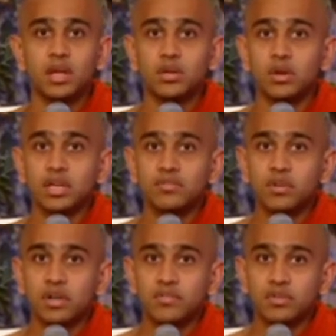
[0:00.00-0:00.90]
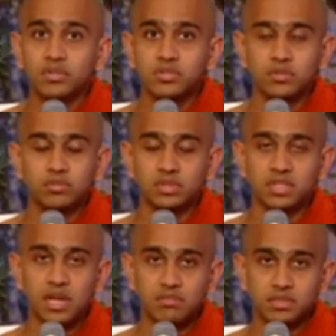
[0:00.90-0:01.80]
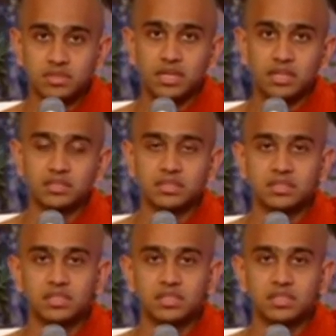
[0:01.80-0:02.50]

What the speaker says: Going for refuge to Buddha Dhamma Sangha